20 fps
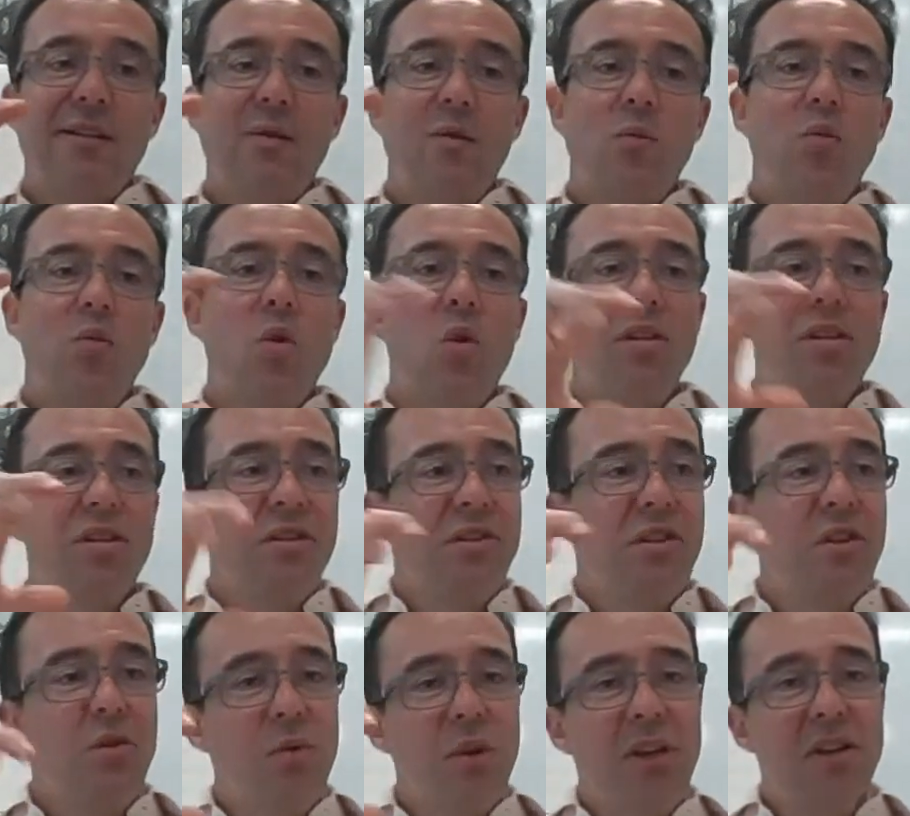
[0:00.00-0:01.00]
What
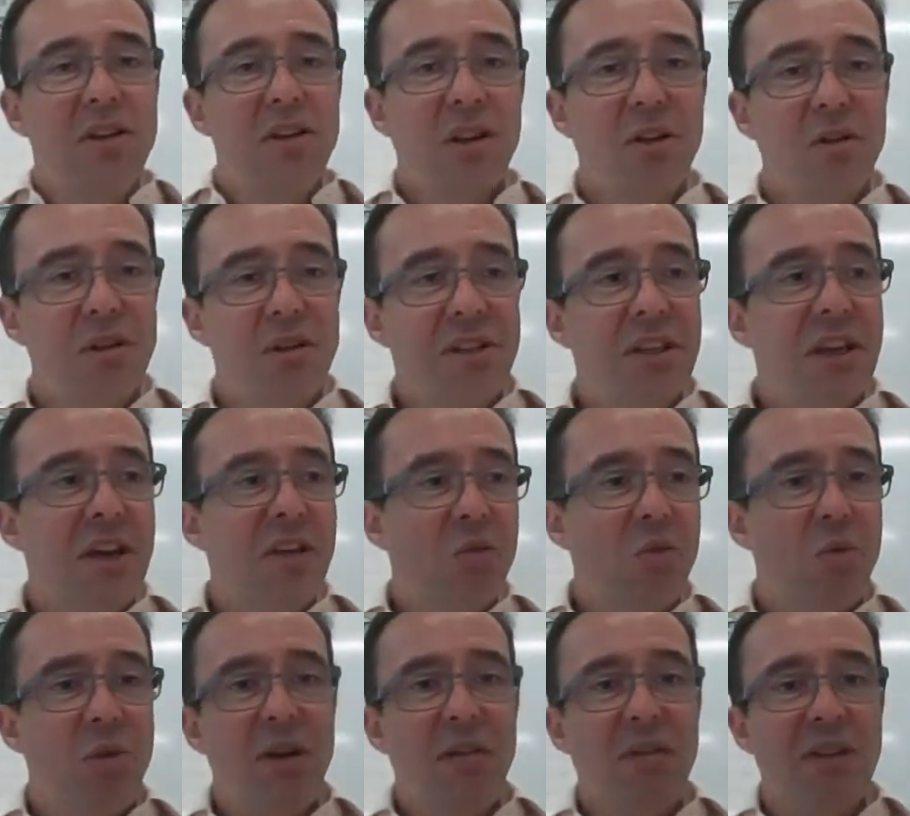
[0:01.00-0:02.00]
do we associate
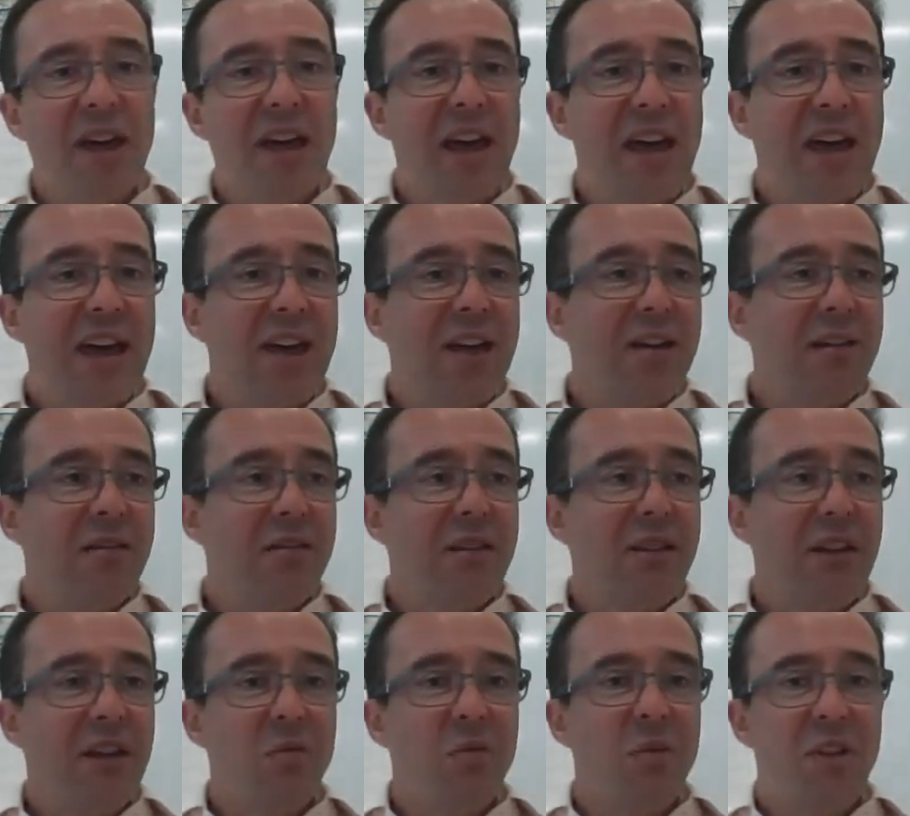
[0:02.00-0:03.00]
with a
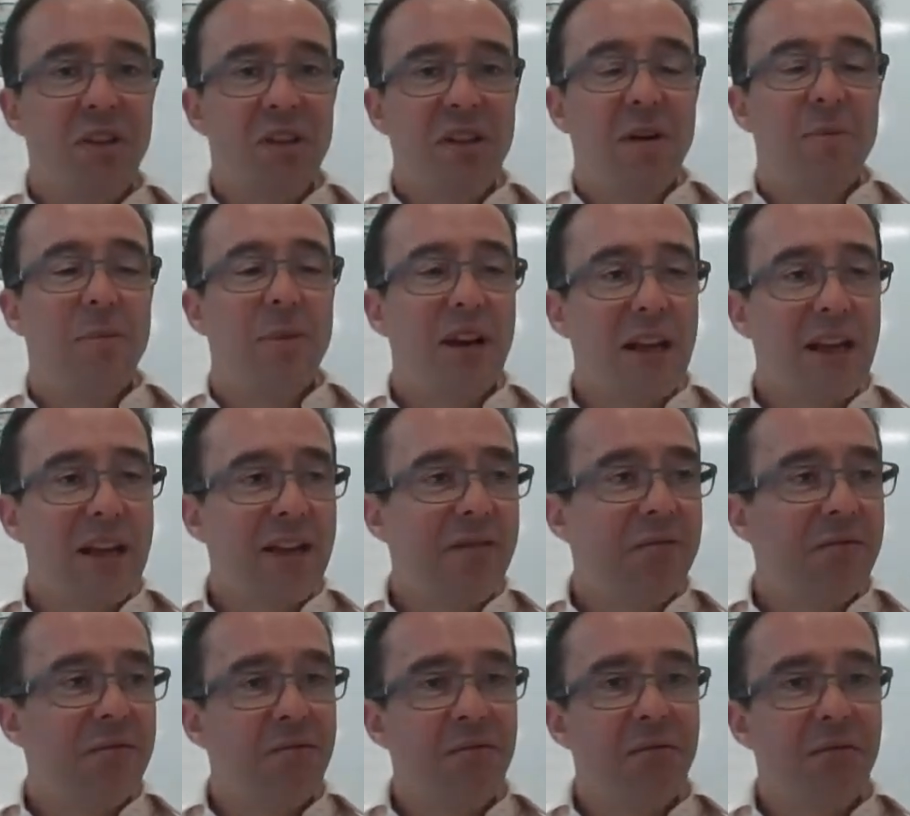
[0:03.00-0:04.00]
you know with a double A
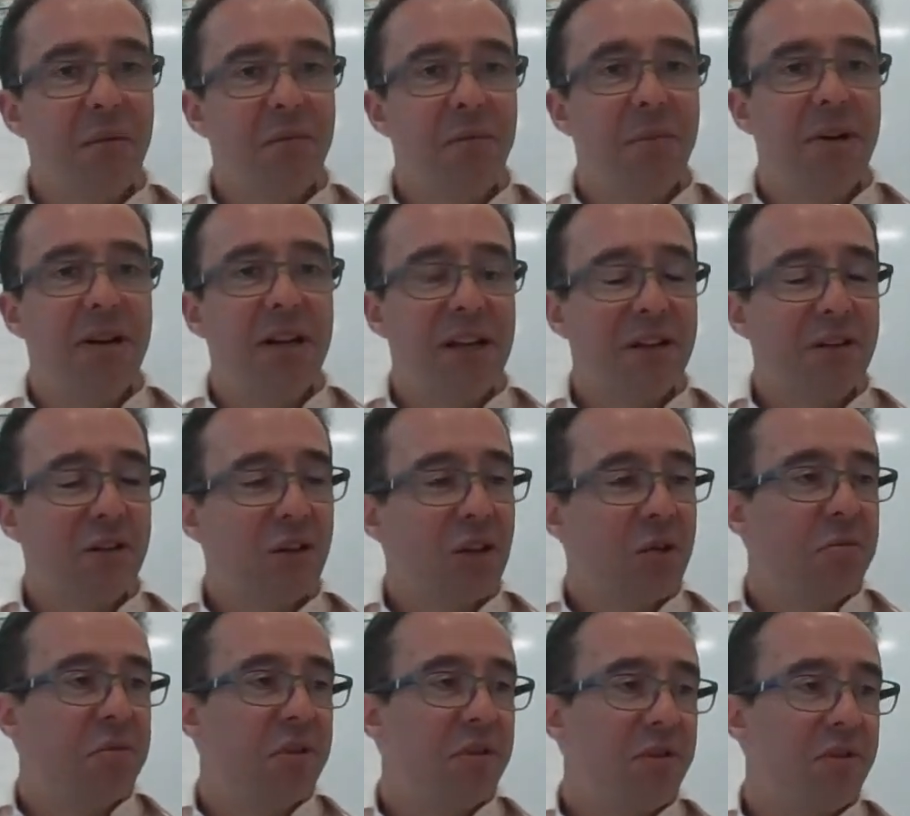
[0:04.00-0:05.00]
company in
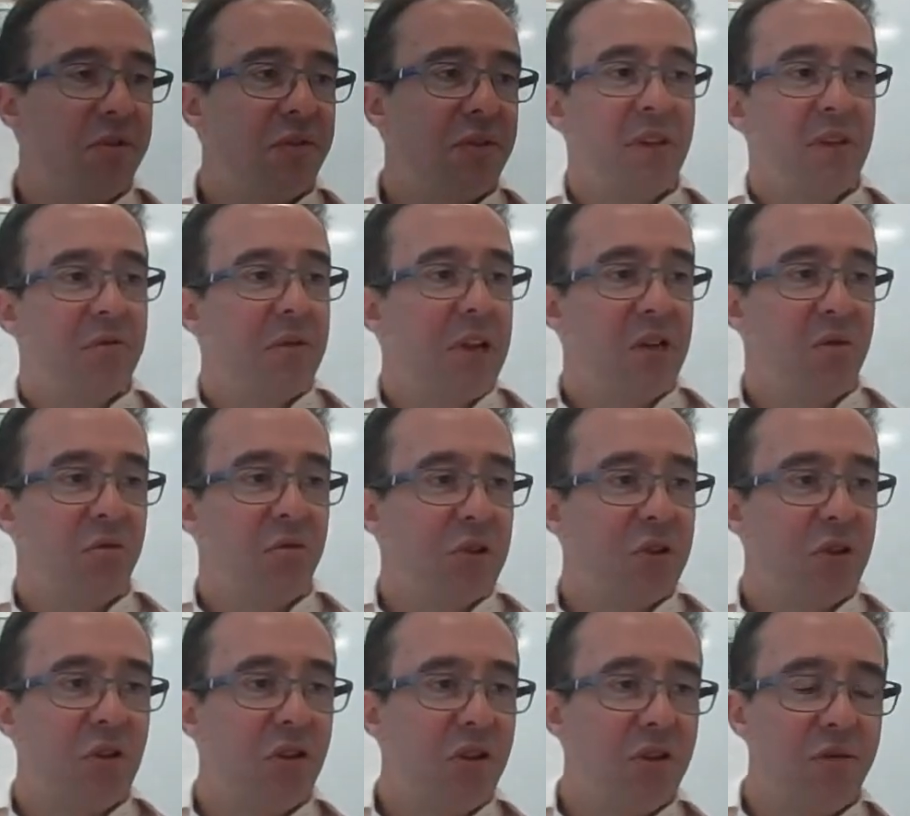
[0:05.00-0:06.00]
terms of its, its
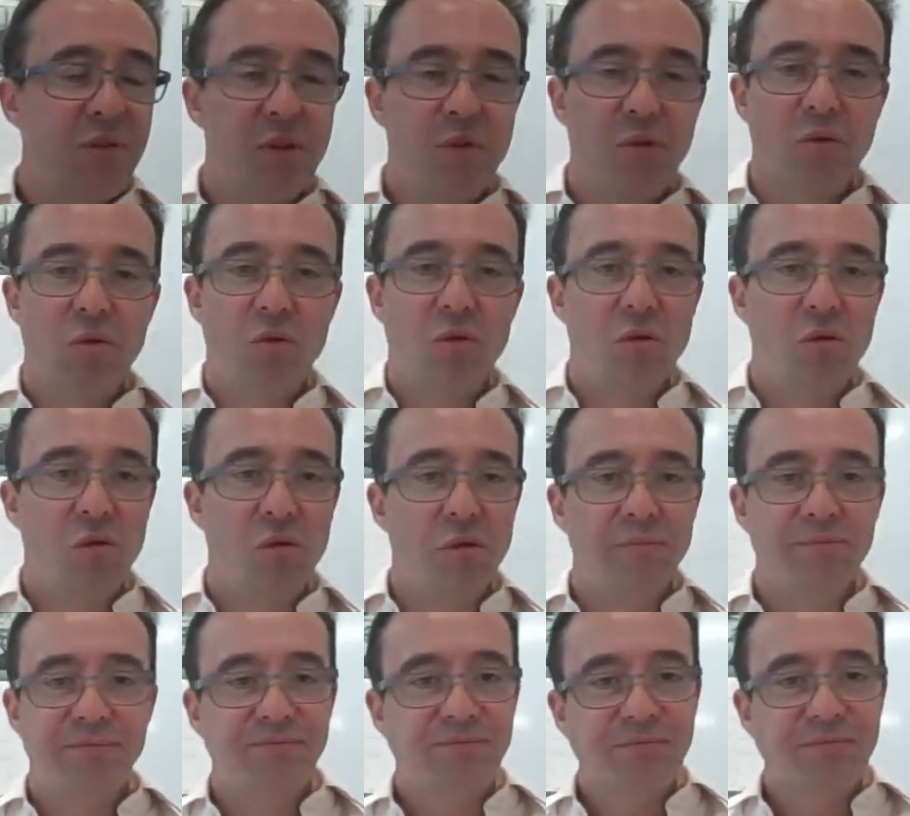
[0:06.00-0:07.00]
reserves or
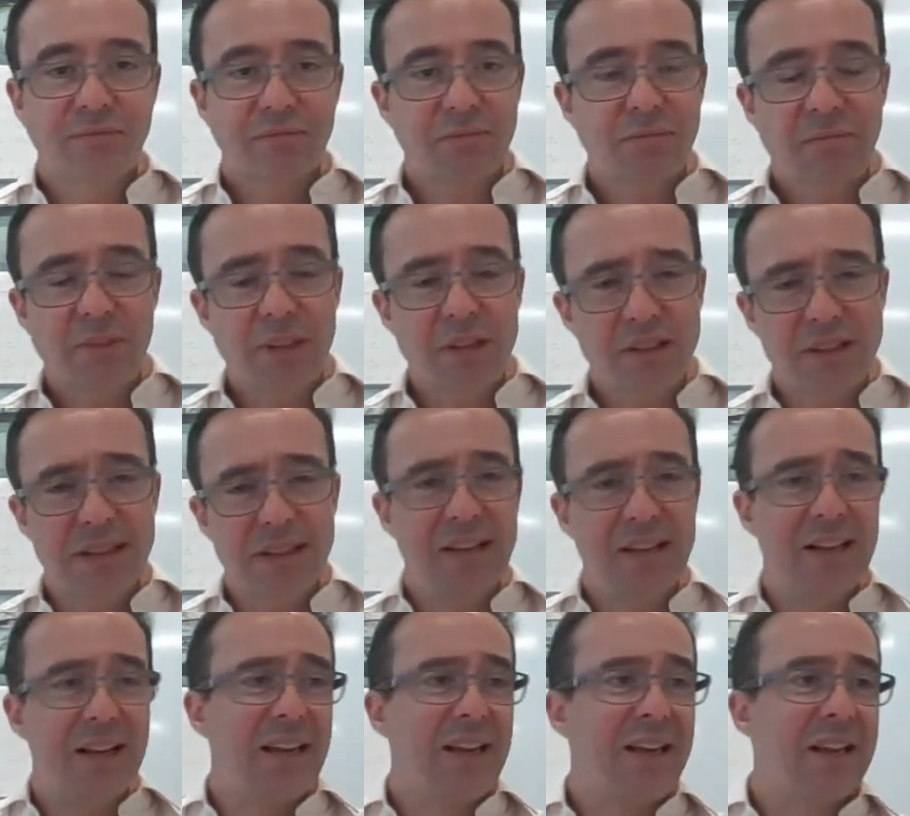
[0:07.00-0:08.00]

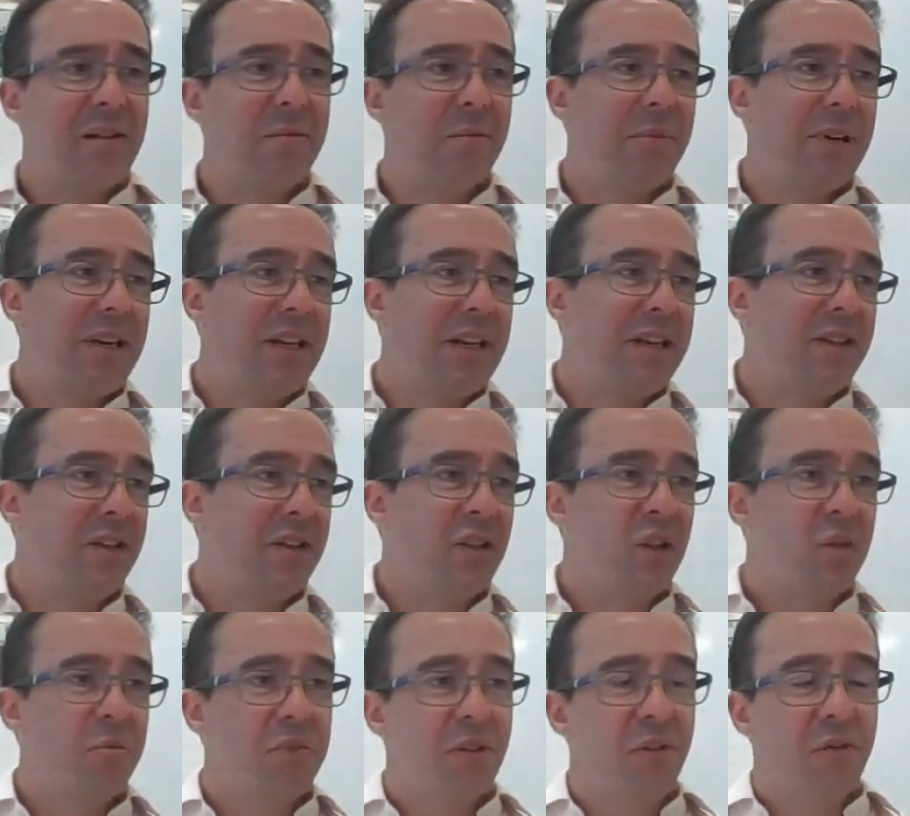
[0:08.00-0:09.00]
single A company in
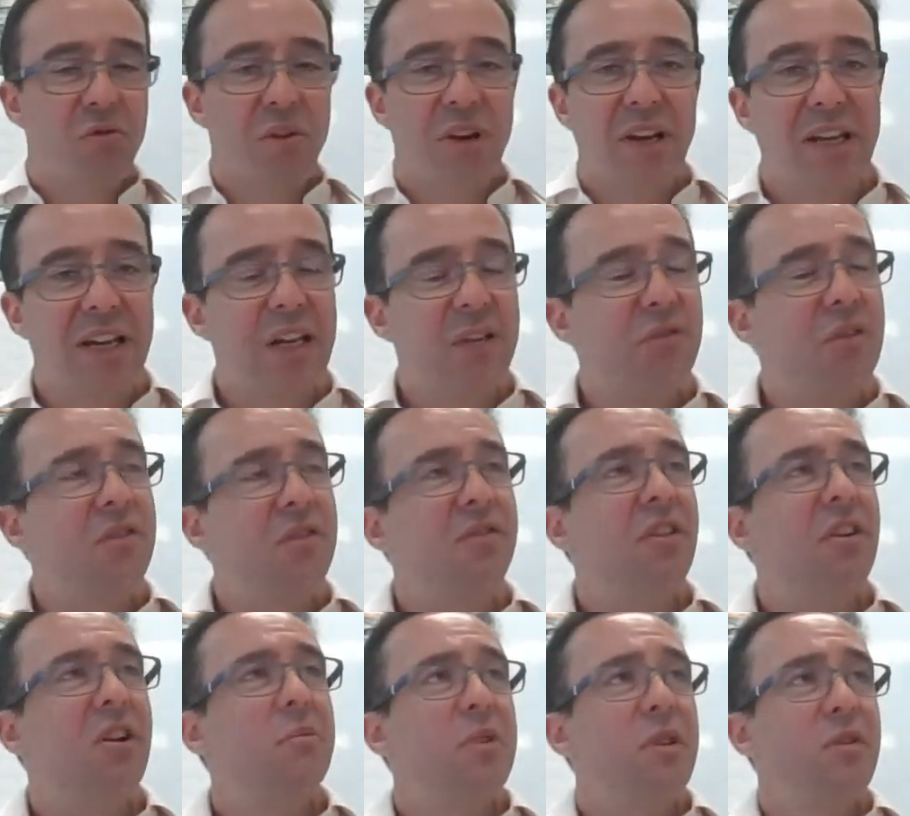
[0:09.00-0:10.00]
terms of the regulatory
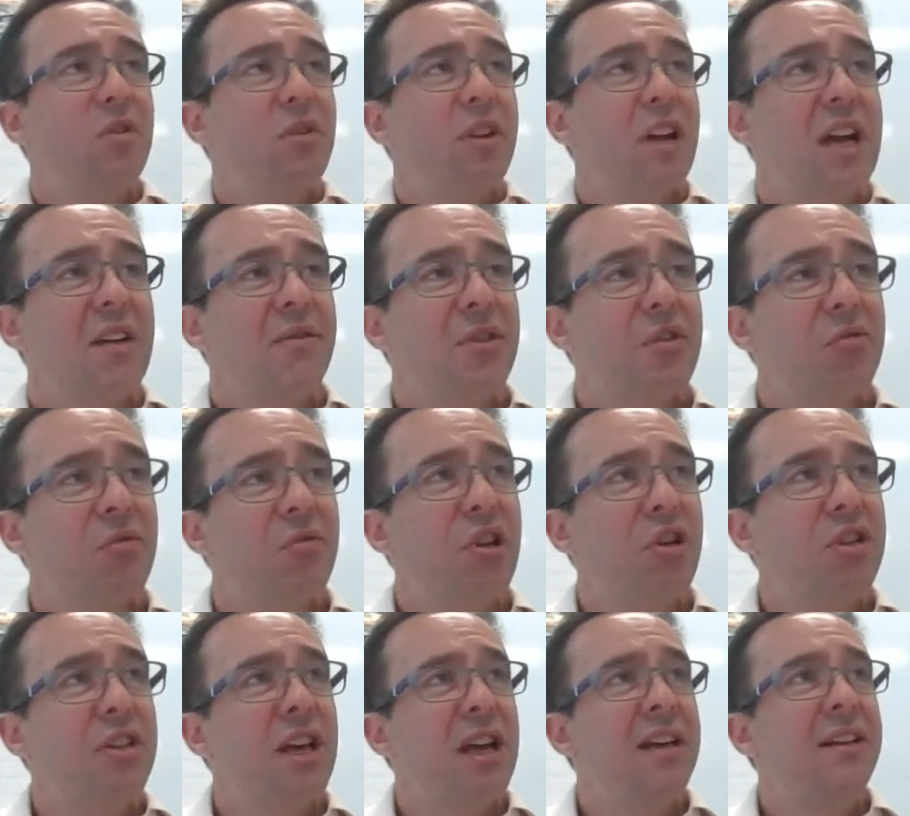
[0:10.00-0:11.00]
environment you've got to have to
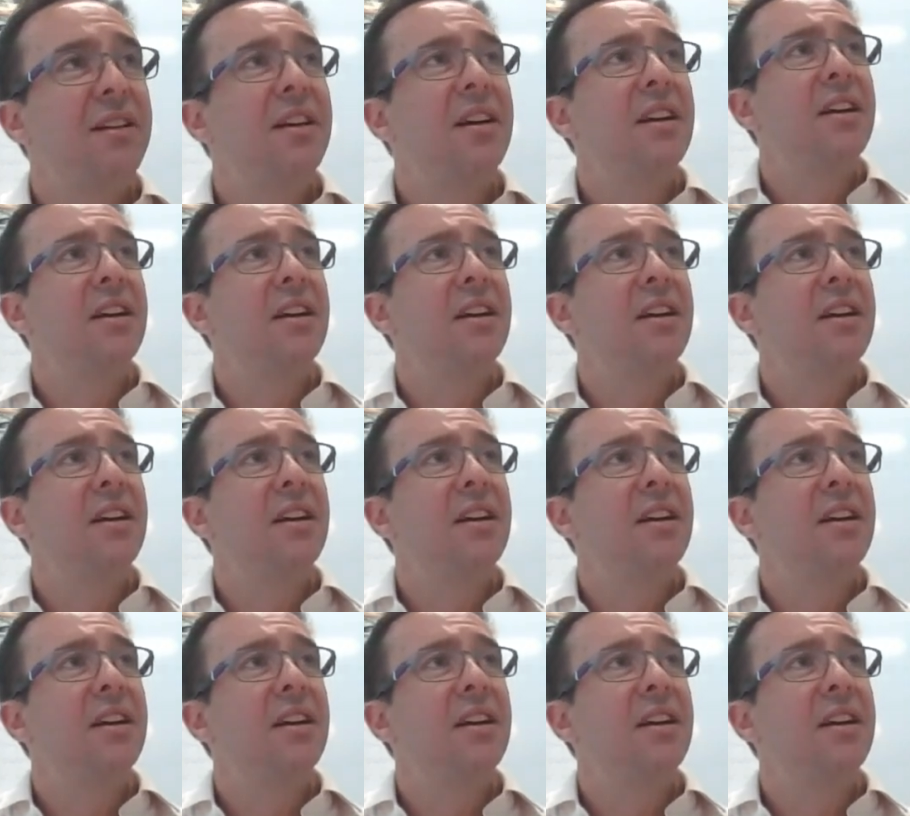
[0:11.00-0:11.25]
reach that?